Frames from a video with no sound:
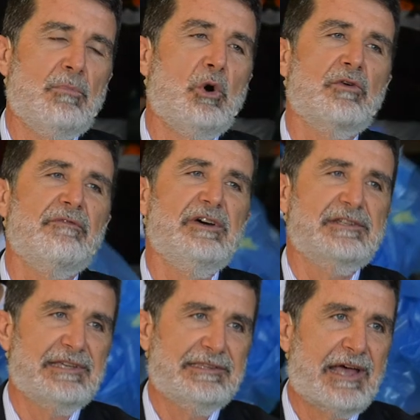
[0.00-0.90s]
more
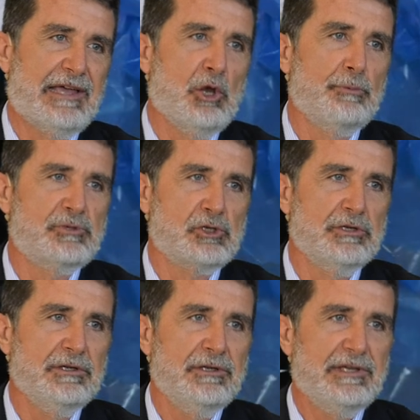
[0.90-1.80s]
versatile
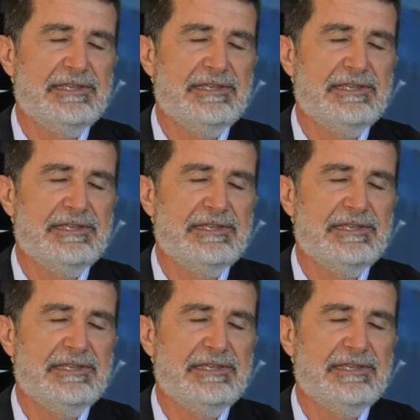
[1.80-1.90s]
option